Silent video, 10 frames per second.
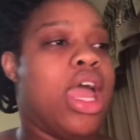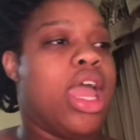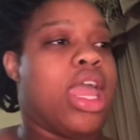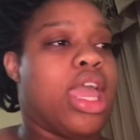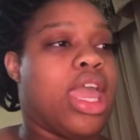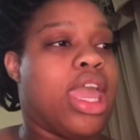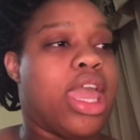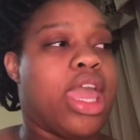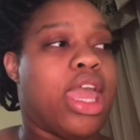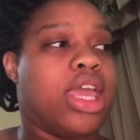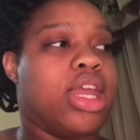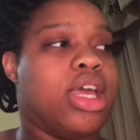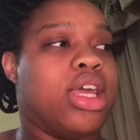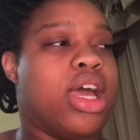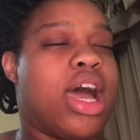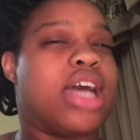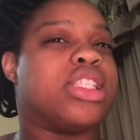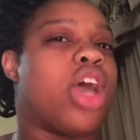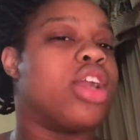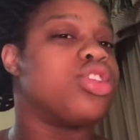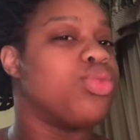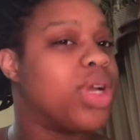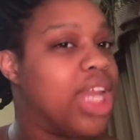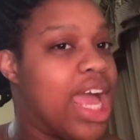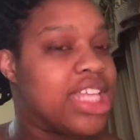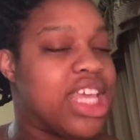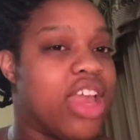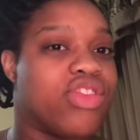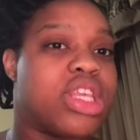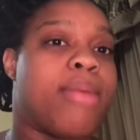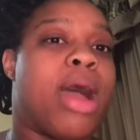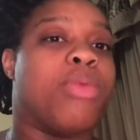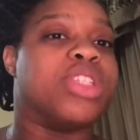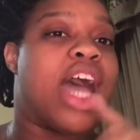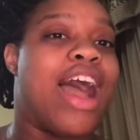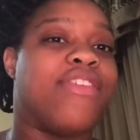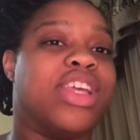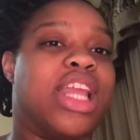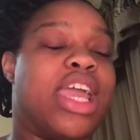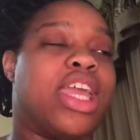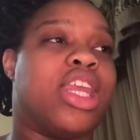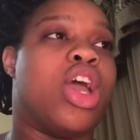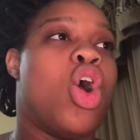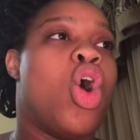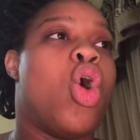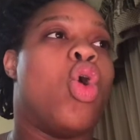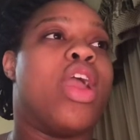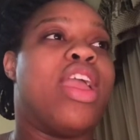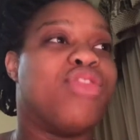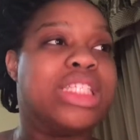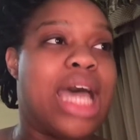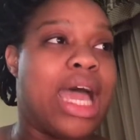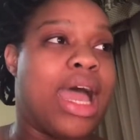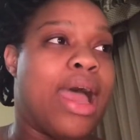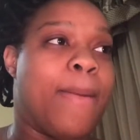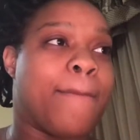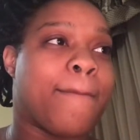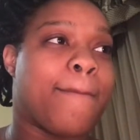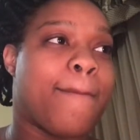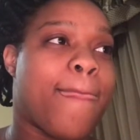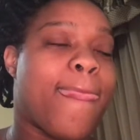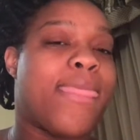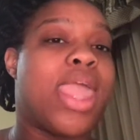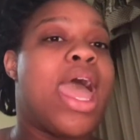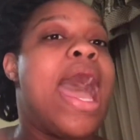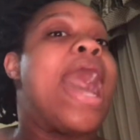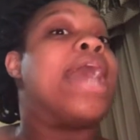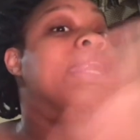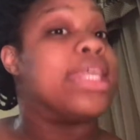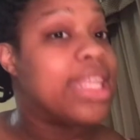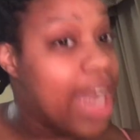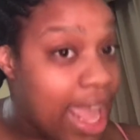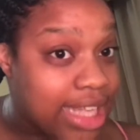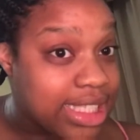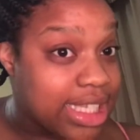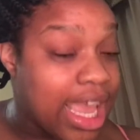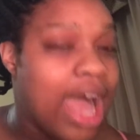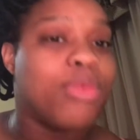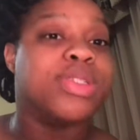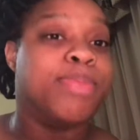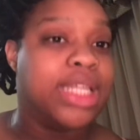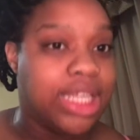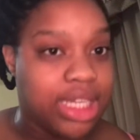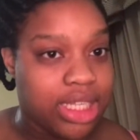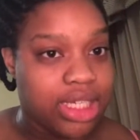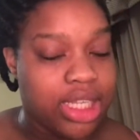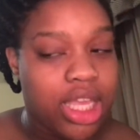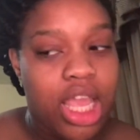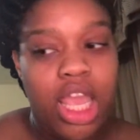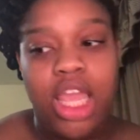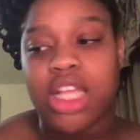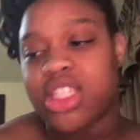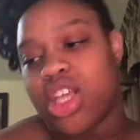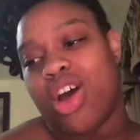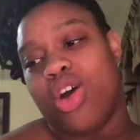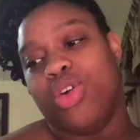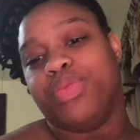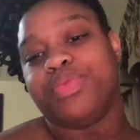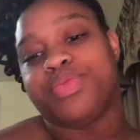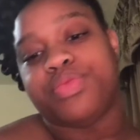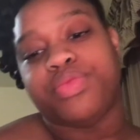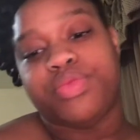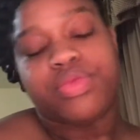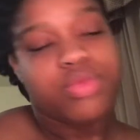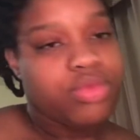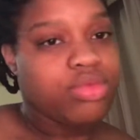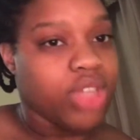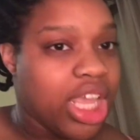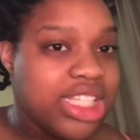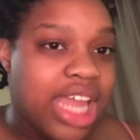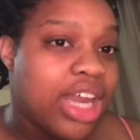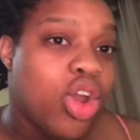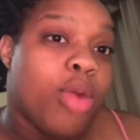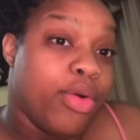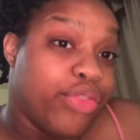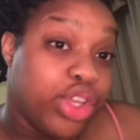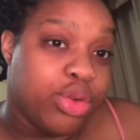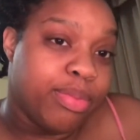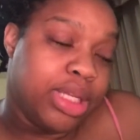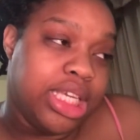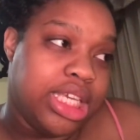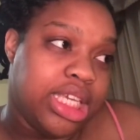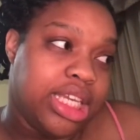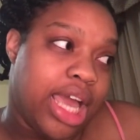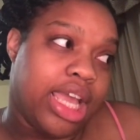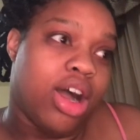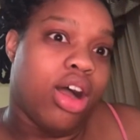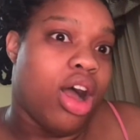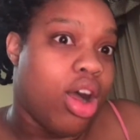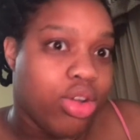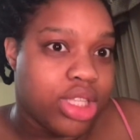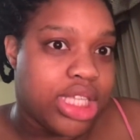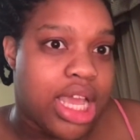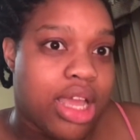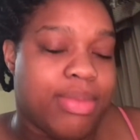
And I started to realize that every time I was ovulating or every time I did the nasty, I was bleeding. And so it's not normal for you to bleed like all the time.